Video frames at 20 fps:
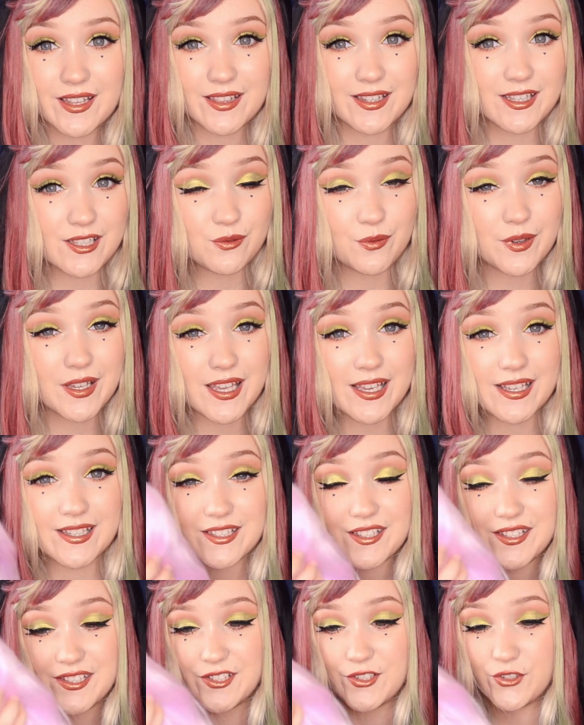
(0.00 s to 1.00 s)
This wig
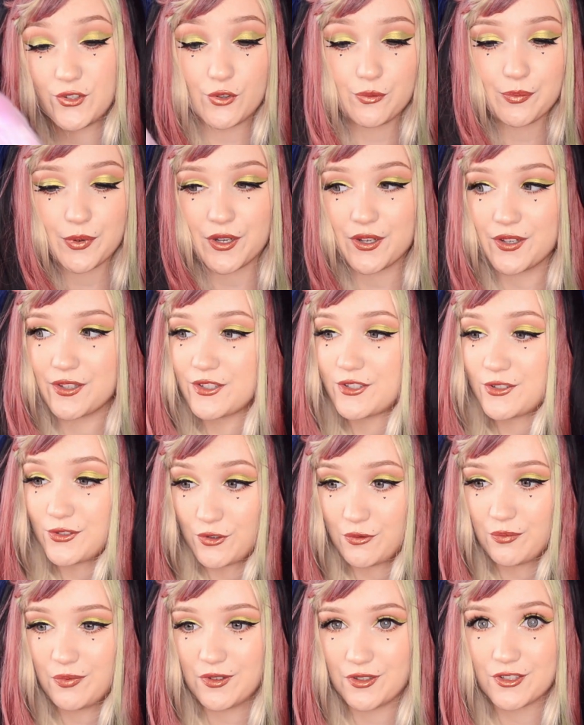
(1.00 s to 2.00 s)
is super
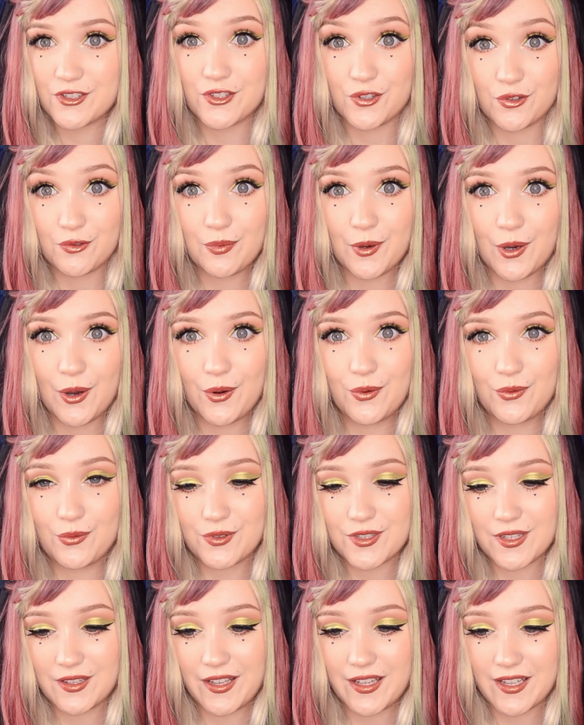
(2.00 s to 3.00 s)

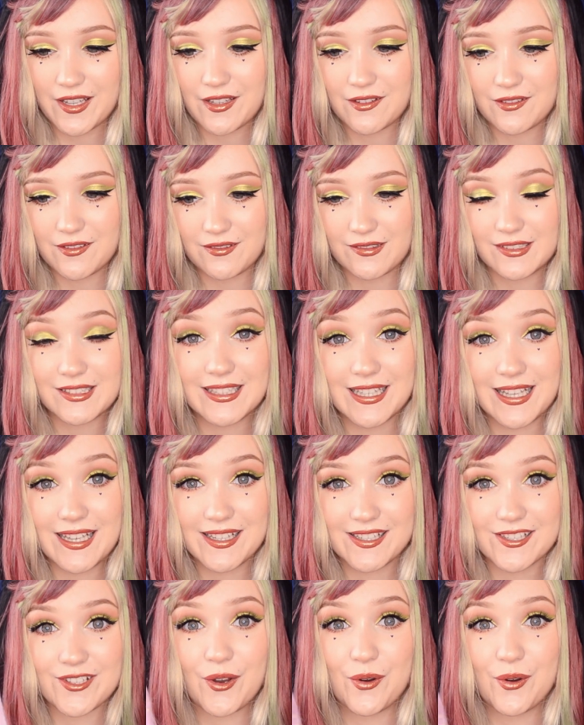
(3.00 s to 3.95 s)
old, like years